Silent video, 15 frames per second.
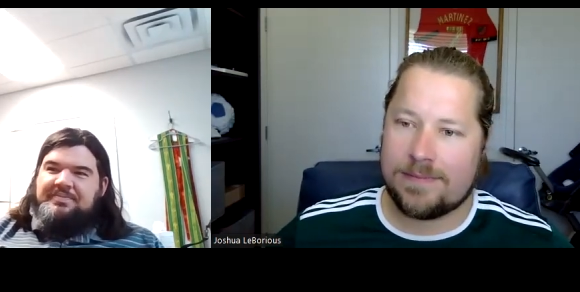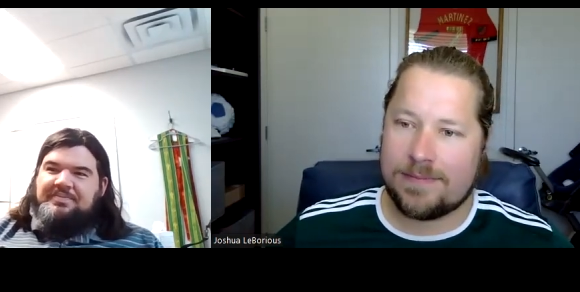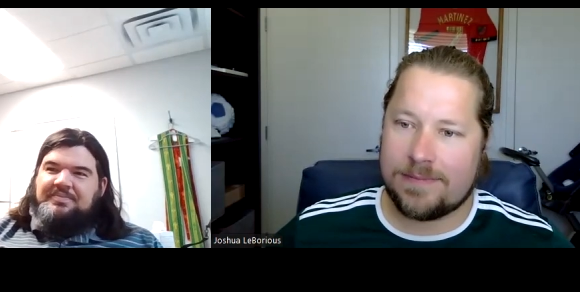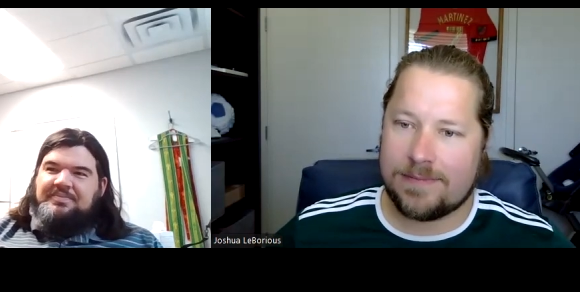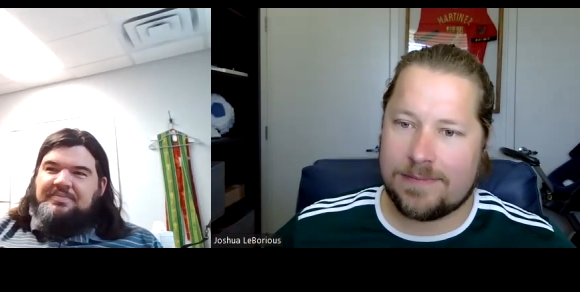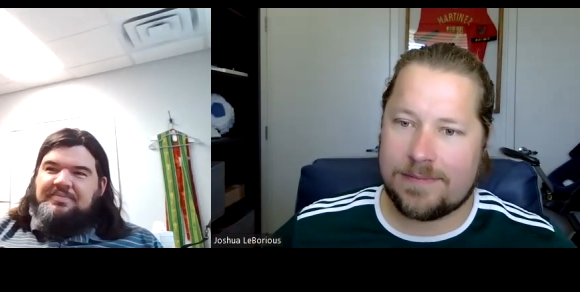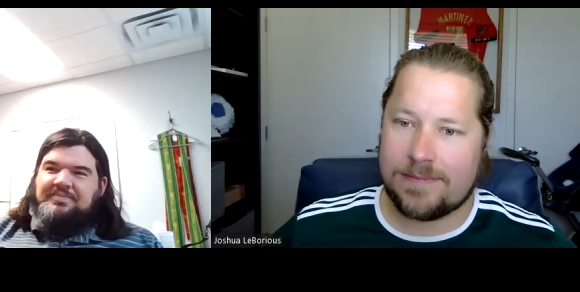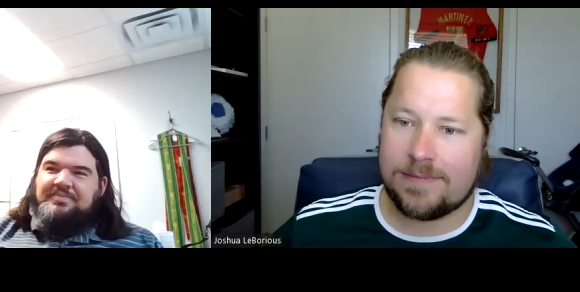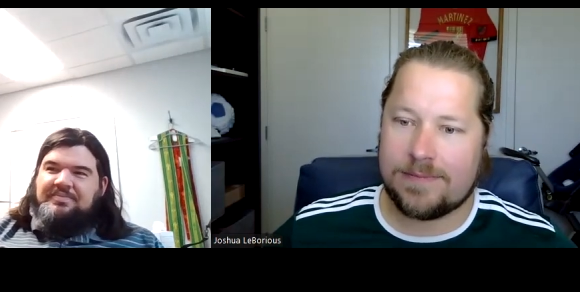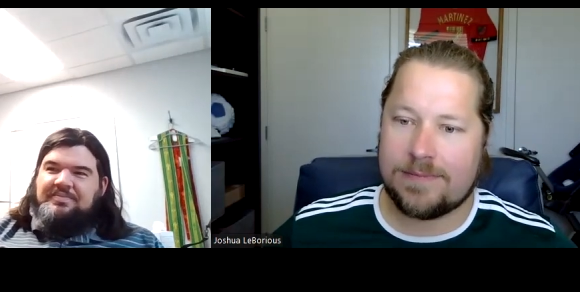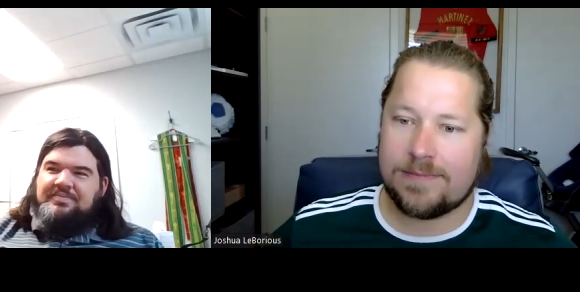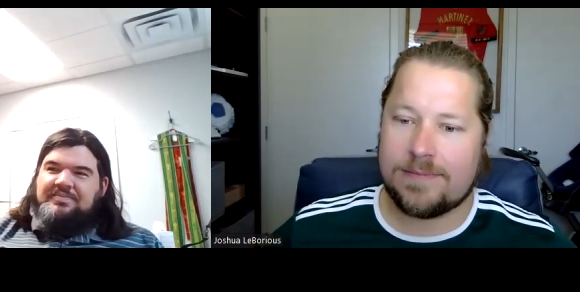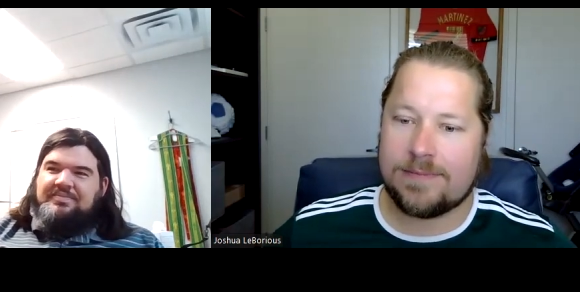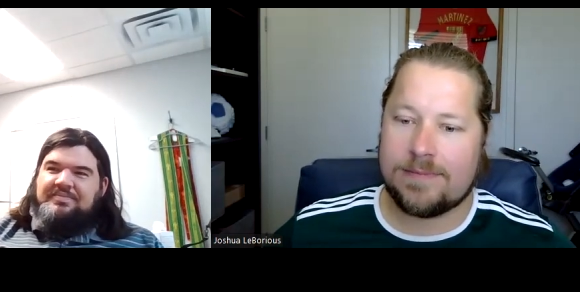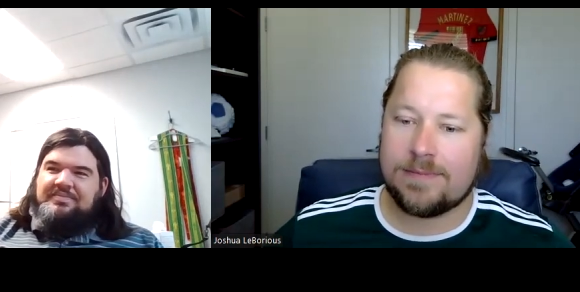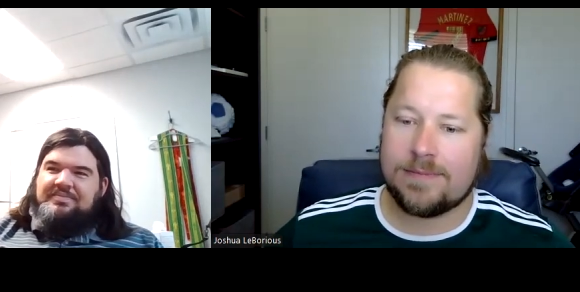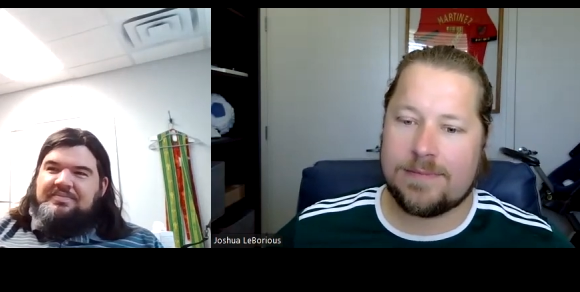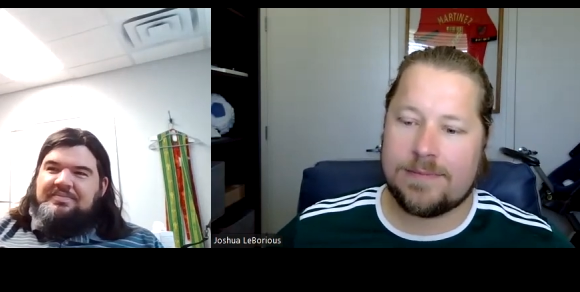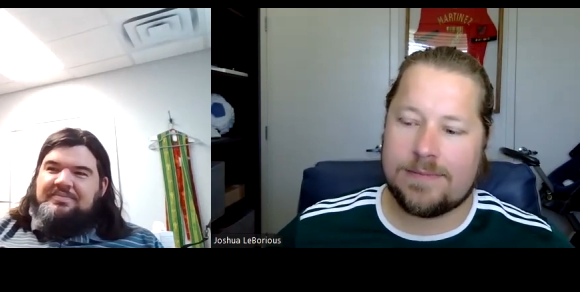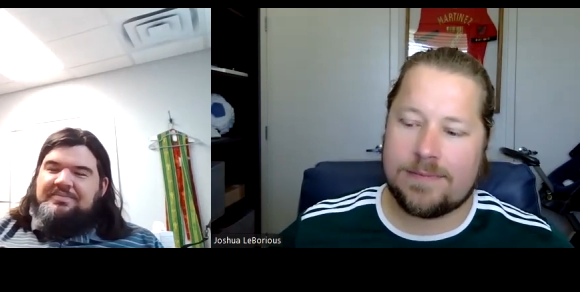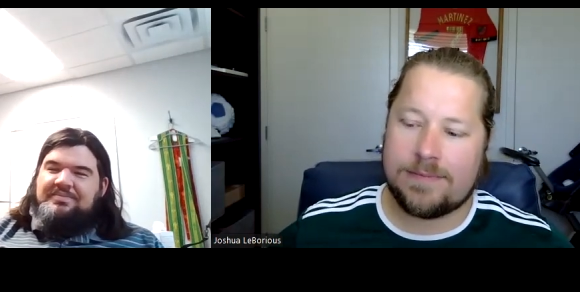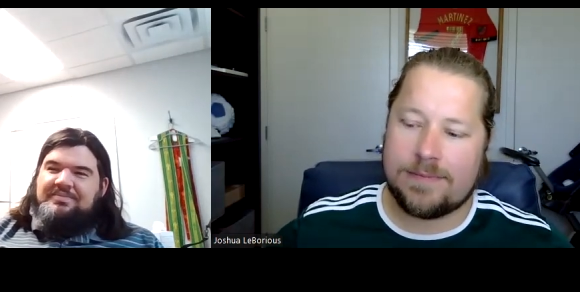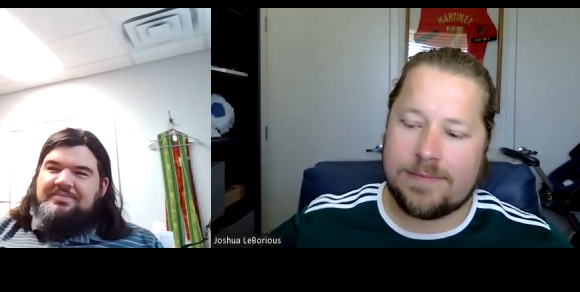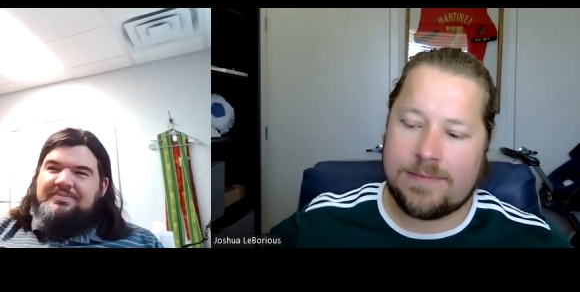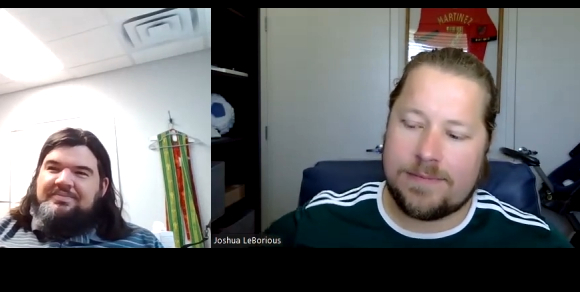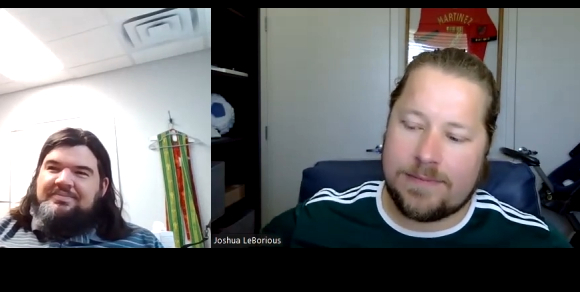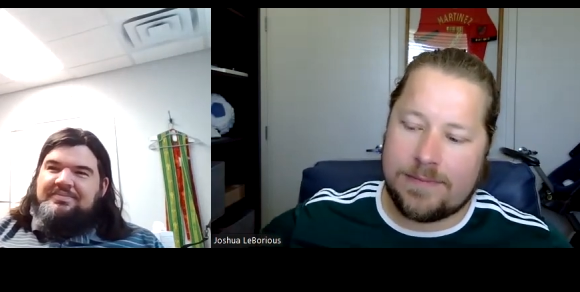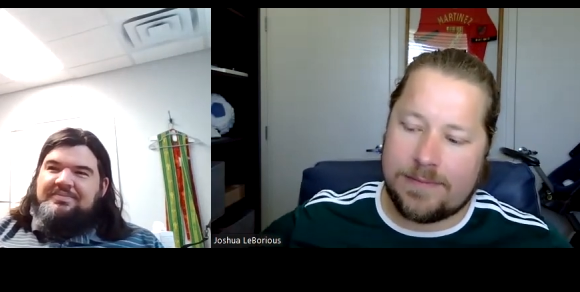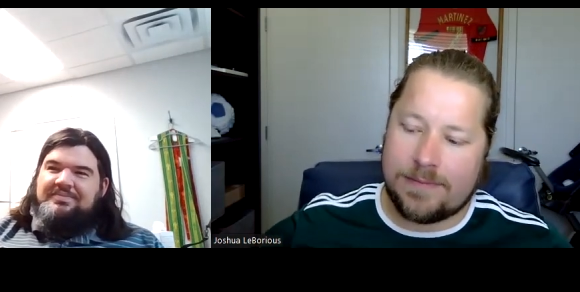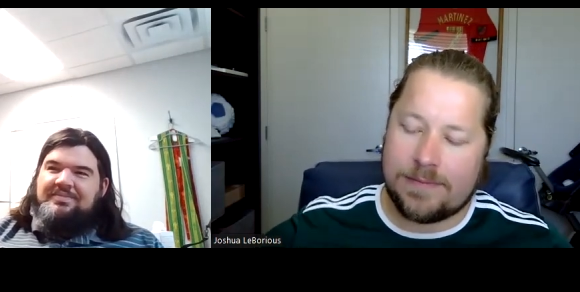
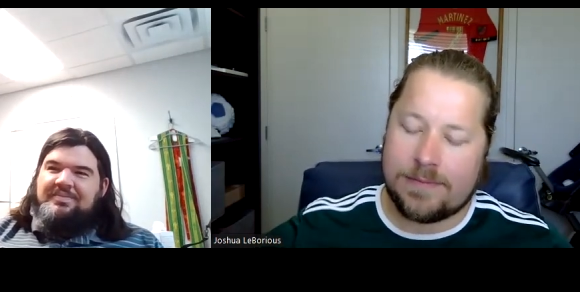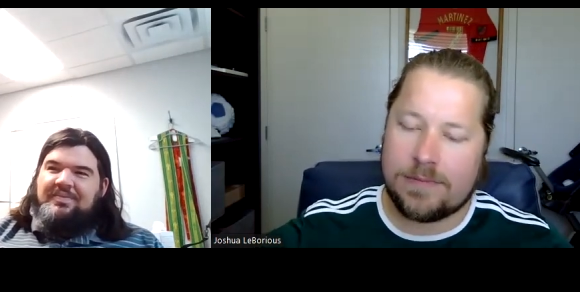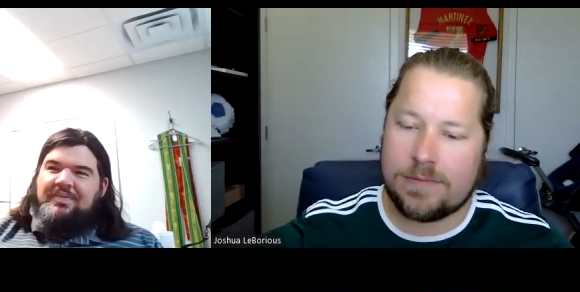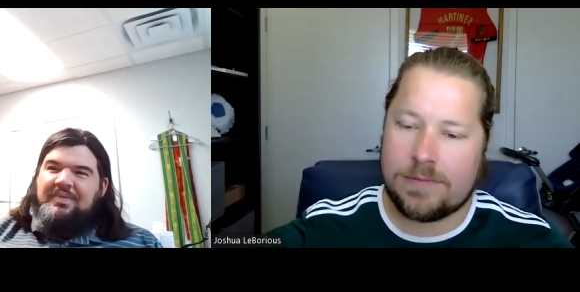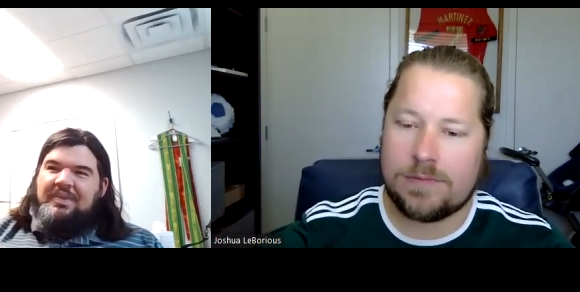Nothing is said.